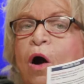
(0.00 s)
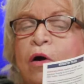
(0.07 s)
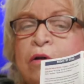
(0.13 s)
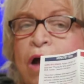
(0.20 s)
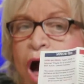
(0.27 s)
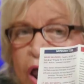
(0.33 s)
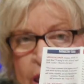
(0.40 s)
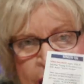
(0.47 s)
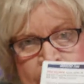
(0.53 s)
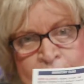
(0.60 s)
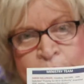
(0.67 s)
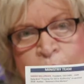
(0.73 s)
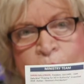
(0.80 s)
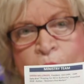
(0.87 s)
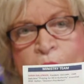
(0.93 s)
are not
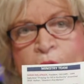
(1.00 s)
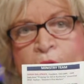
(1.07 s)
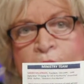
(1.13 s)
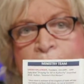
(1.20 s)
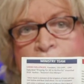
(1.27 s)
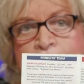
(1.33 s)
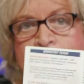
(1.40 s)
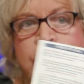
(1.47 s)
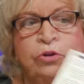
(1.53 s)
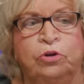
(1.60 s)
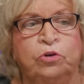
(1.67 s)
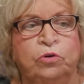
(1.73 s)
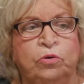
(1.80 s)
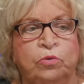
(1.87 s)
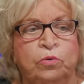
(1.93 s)
able
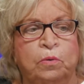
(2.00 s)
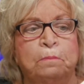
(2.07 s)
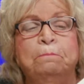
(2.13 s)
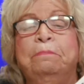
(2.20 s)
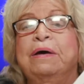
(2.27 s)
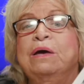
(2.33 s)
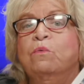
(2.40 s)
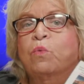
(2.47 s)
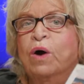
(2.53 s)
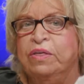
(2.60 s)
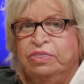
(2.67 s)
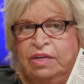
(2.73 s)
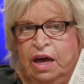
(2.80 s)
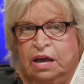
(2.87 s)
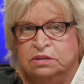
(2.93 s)
to be
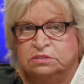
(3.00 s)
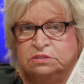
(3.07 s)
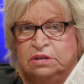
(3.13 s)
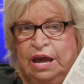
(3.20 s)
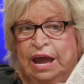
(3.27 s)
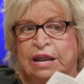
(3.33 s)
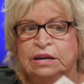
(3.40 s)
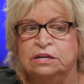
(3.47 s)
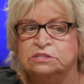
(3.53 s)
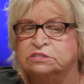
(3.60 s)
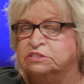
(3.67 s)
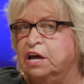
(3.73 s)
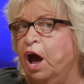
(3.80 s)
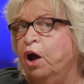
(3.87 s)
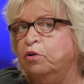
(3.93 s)
with us, and it's
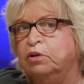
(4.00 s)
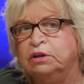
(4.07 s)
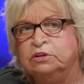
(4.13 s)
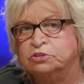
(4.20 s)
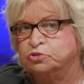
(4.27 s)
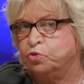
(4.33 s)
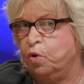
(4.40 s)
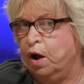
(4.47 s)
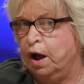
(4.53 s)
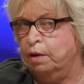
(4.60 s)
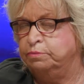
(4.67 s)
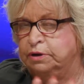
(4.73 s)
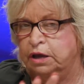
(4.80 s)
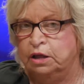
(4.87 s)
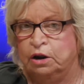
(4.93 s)
totally
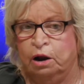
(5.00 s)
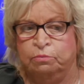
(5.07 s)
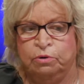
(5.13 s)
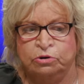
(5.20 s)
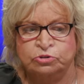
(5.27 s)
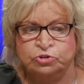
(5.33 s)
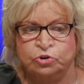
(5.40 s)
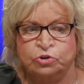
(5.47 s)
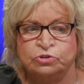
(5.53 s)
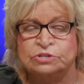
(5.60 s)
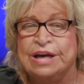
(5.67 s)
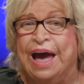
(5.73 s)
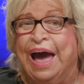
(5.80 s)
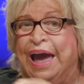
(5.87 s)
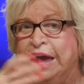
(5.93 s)
described in our brochures
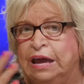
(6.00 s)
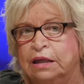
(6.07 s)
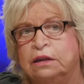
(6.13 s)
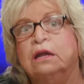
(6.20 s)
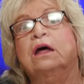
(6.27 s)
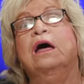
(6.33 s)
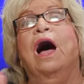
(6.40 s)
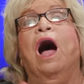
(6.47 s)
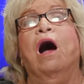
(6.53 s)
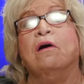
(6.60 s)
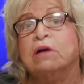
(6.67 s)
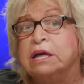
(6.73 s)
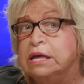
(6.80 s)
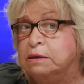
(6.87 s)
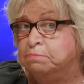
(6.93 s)
and
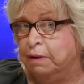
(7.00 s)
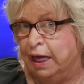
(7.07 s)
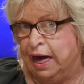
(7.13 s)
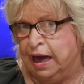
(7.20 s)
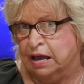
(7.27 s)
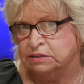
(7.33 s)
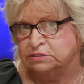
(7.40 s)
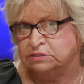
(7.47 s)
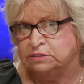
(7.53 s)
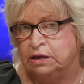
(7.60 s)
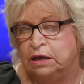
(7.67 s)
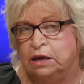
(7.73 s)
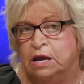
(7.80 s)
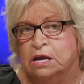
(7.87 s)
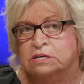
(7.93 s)
our e-blast.
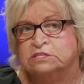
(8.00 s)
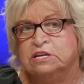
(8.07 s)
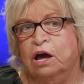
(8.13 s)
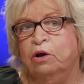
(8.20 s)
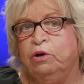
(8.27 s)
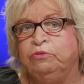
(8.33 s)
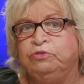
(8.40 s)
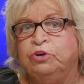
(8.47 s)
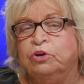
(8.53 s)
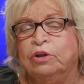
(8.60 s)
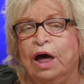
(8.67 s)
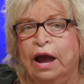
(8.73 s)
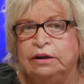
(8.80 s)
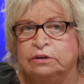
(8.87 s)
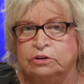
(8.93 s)
So if you'd
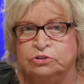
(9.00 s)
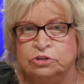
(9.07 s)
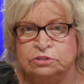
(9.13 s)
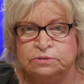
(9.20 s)
like to